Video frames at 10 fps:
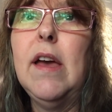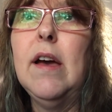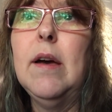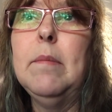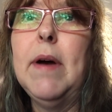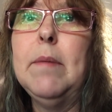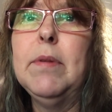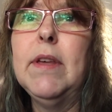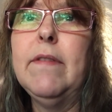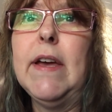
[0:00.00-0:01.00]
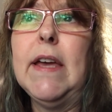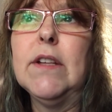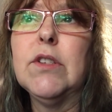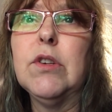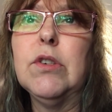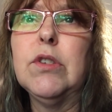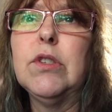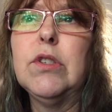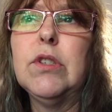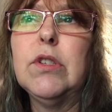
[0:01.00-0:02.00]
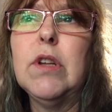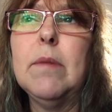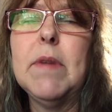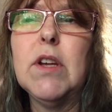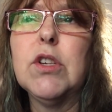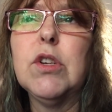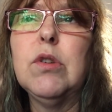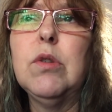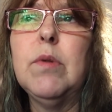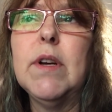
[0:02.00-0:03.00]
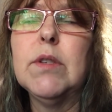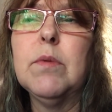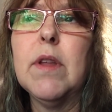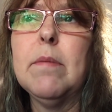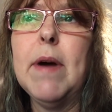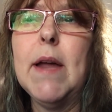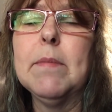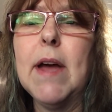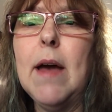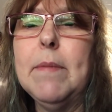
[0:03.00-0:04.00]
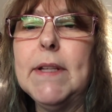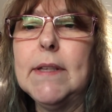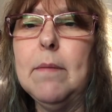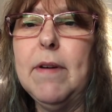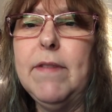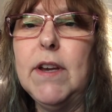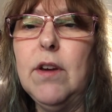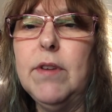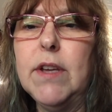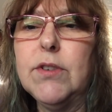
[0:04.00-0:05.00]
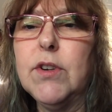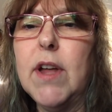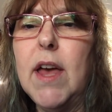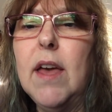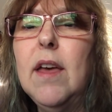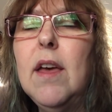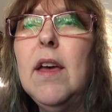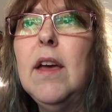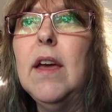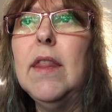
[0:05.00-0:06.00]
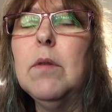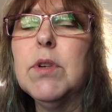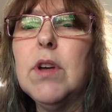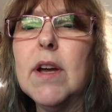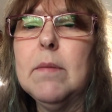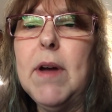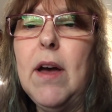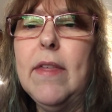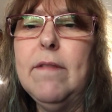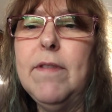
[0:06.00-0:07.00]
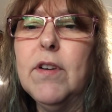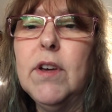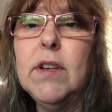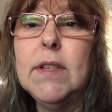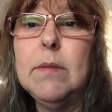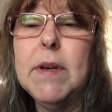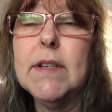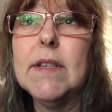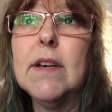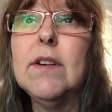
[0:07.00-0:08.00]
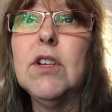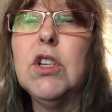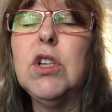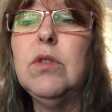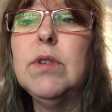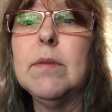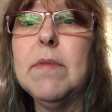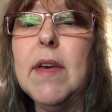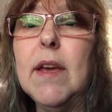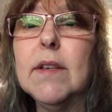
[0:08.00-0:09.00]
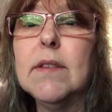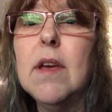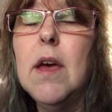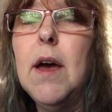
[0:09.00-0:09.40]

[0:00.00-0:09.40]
Um, I believe I answered I'm not sure who it was, one of the bottom comments on my video yesterday, and they were talking about how they felt guilty because they couldn't do some things.